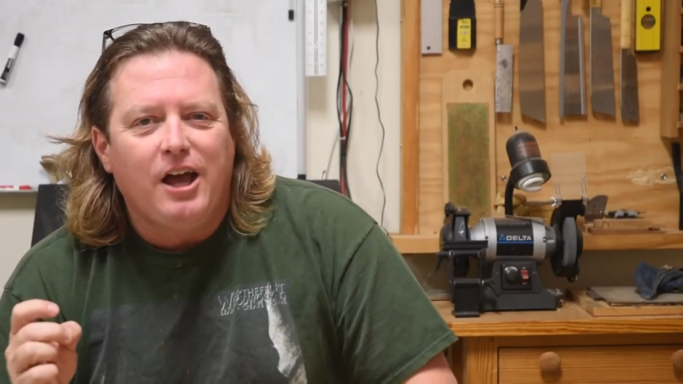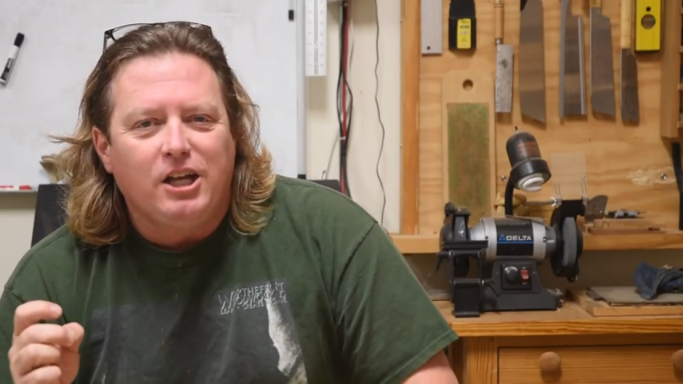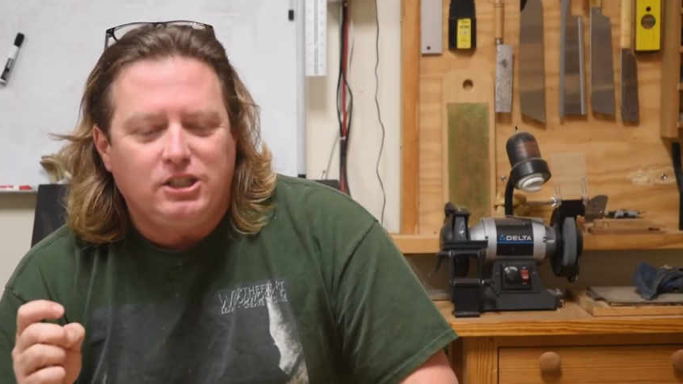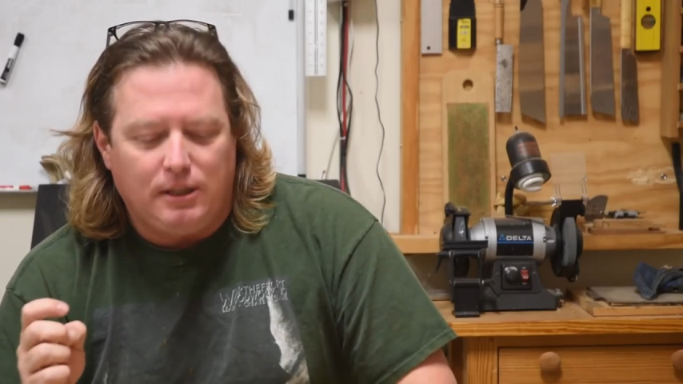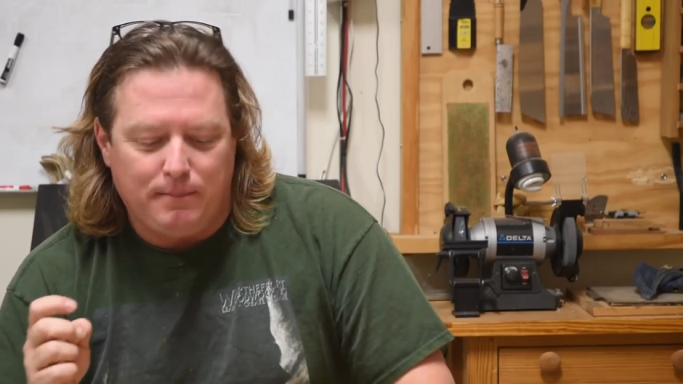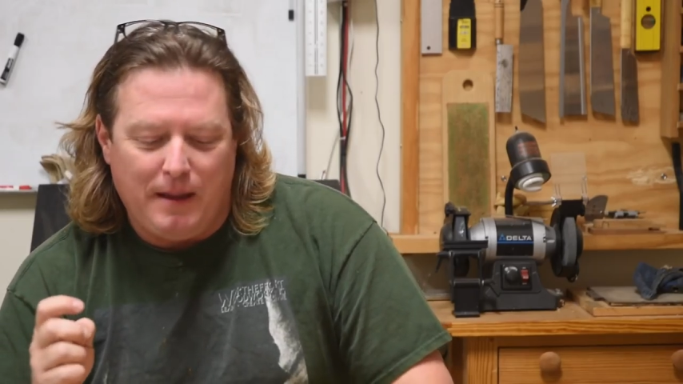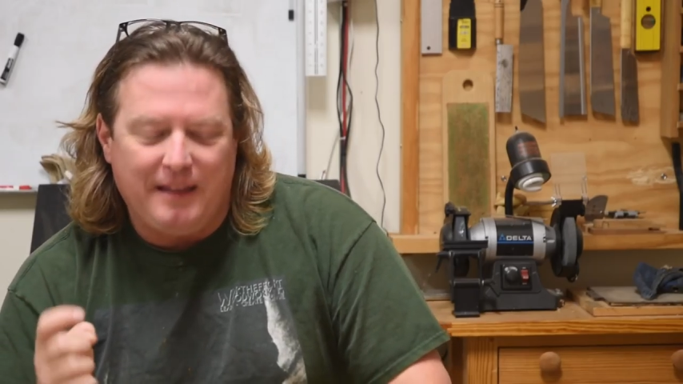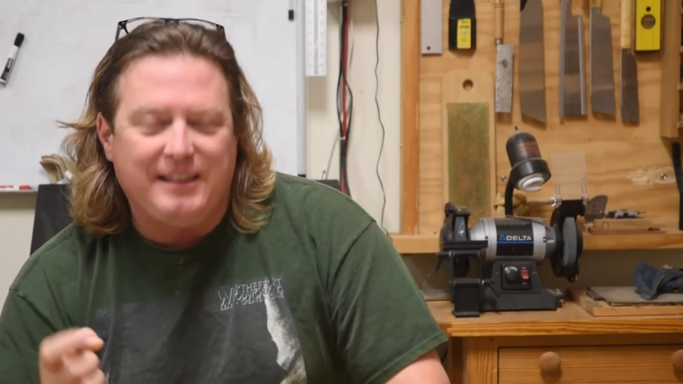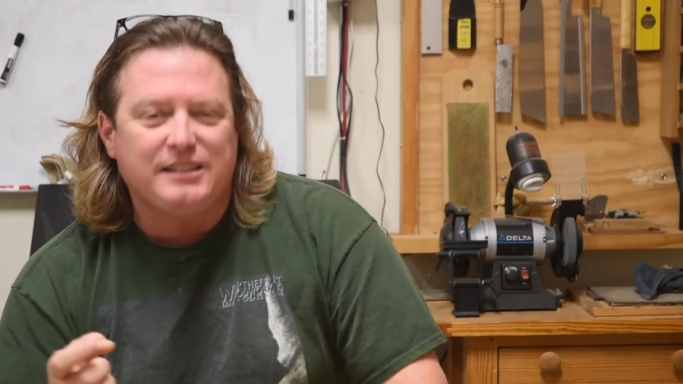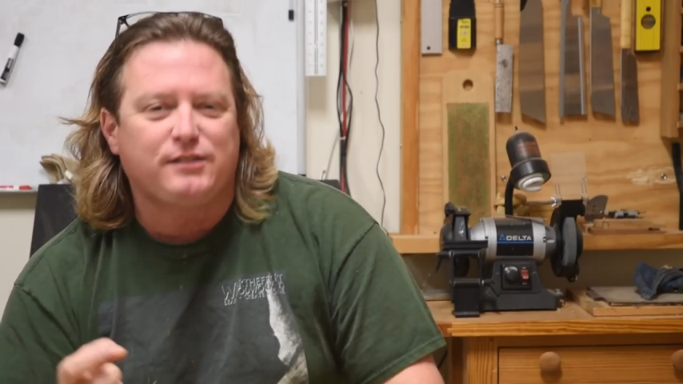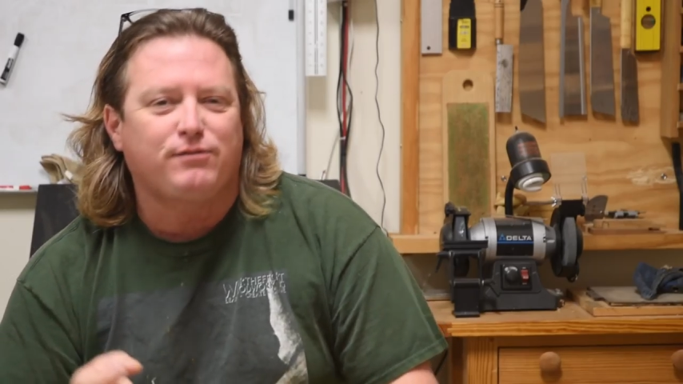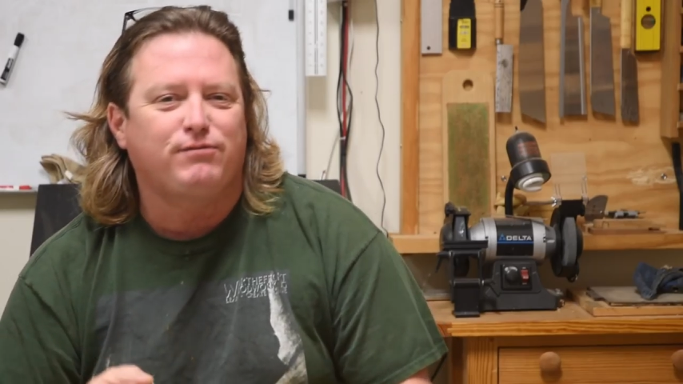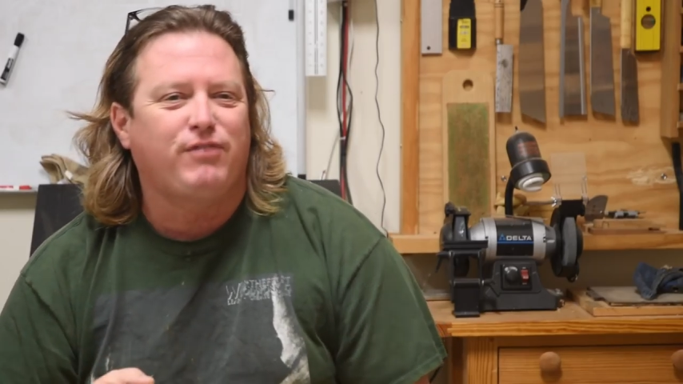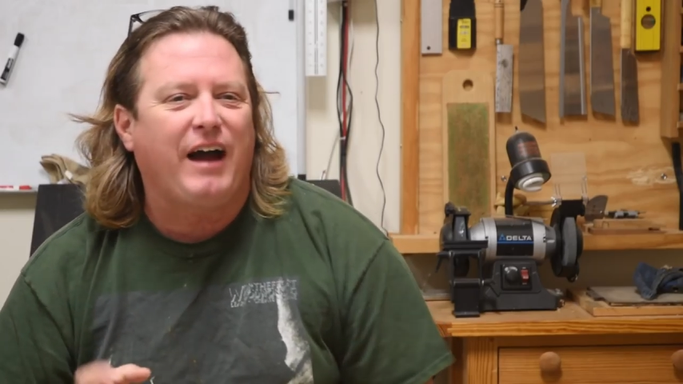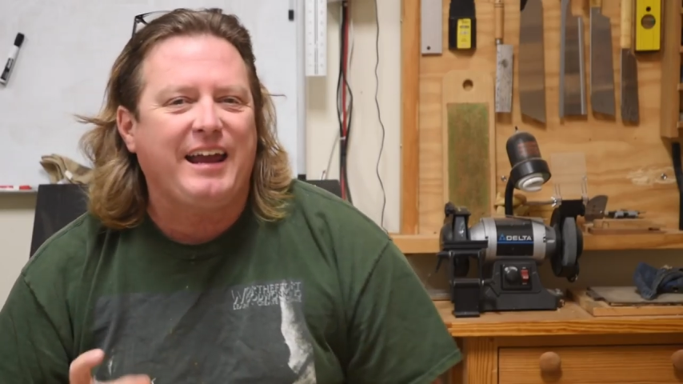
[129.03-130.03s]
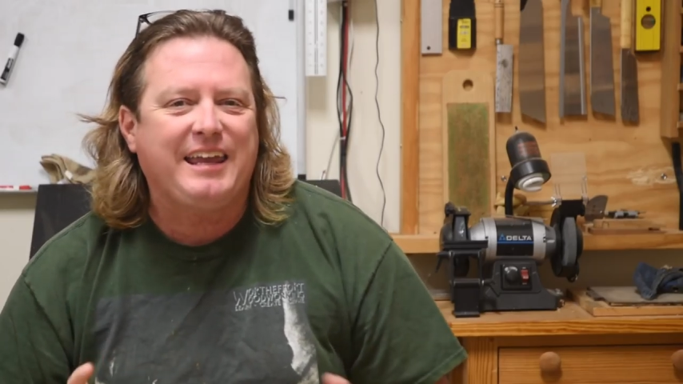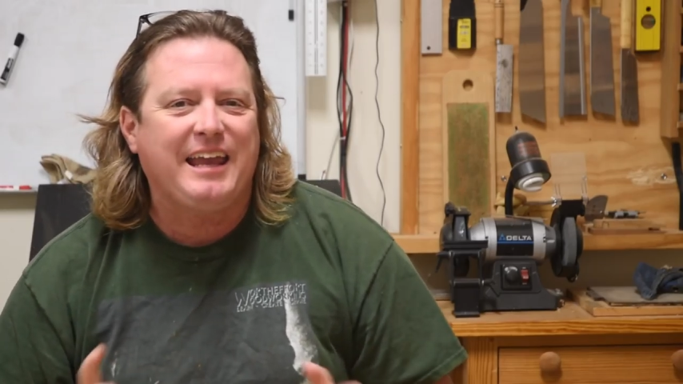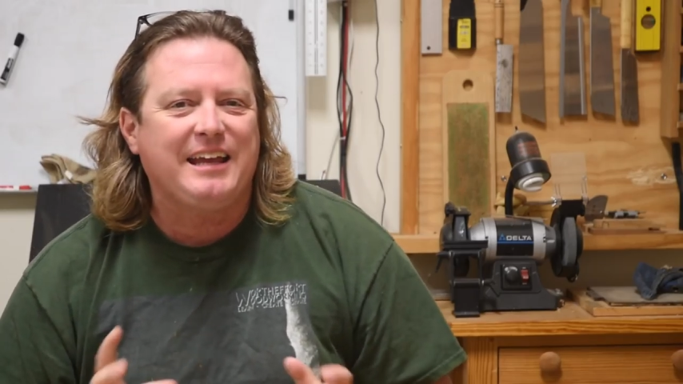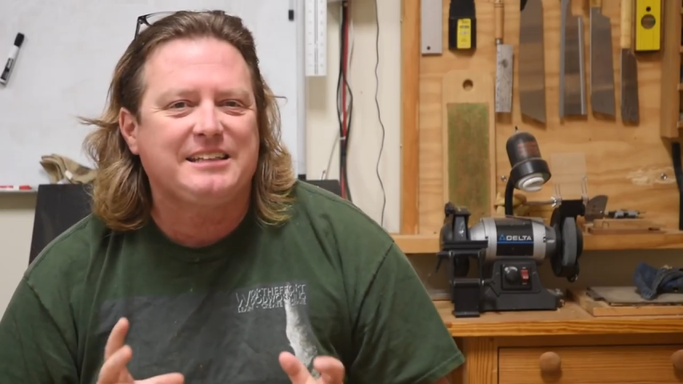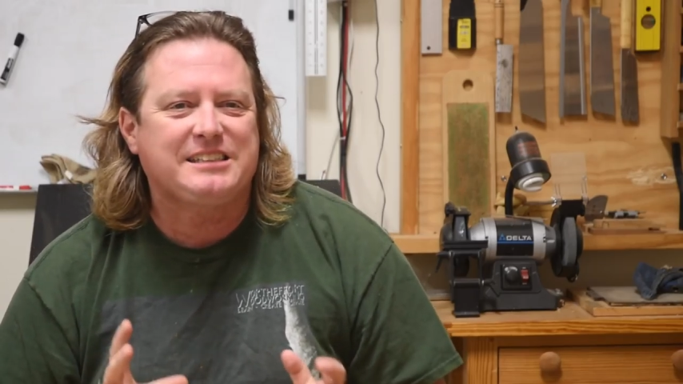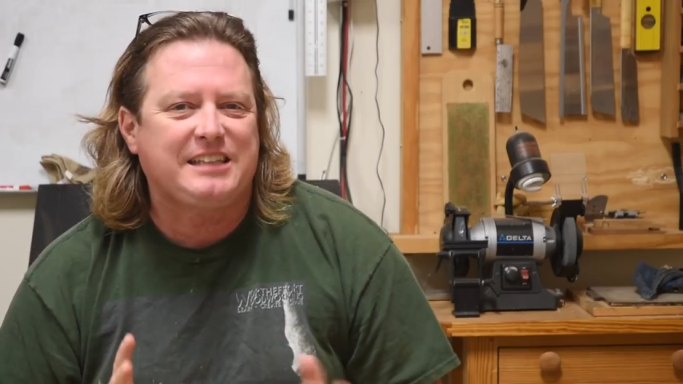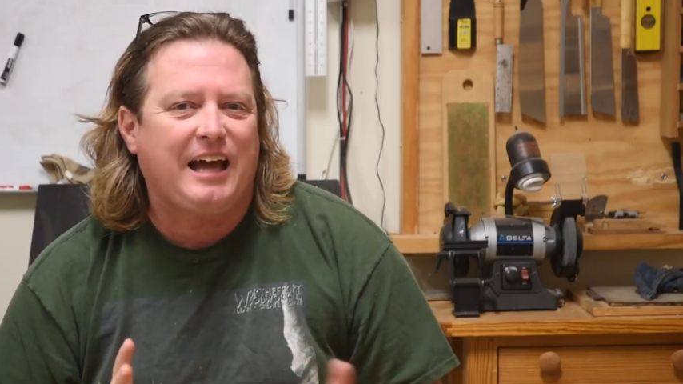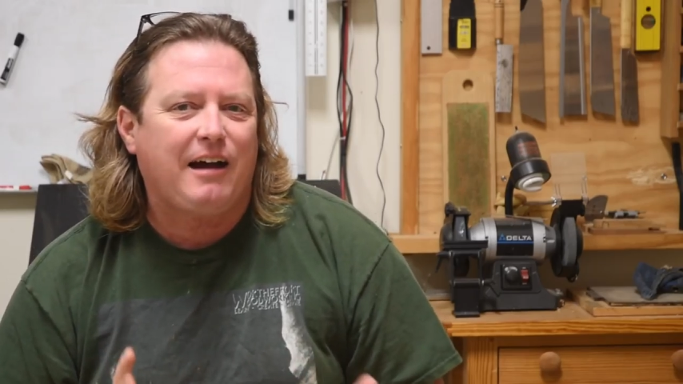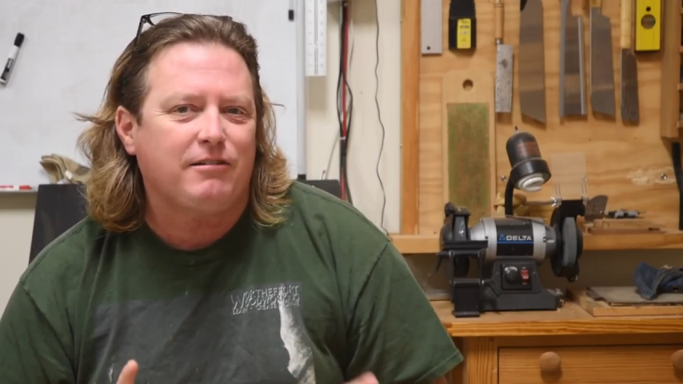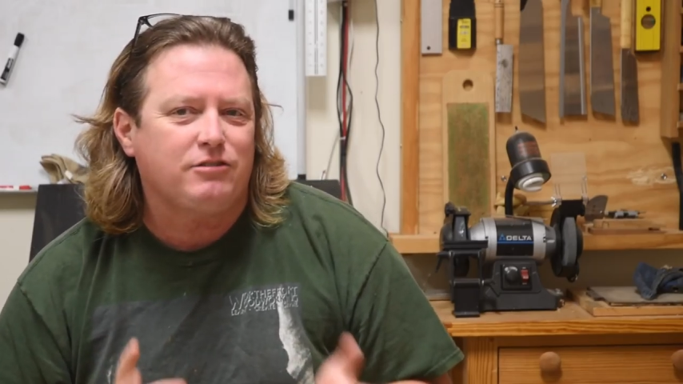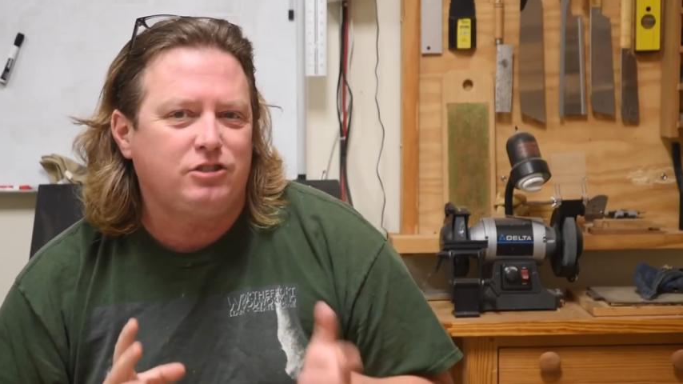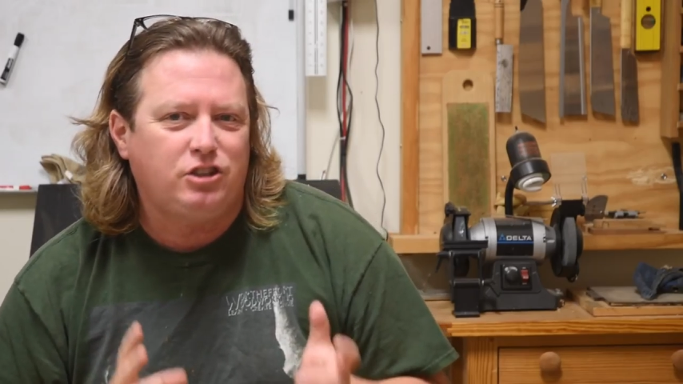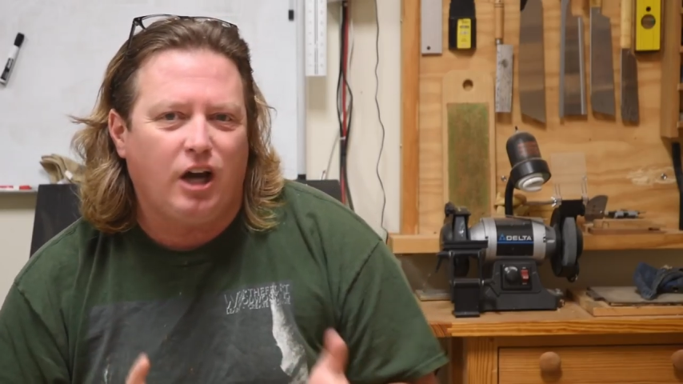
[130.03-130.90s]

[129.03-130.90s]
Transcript: She made this Viking-style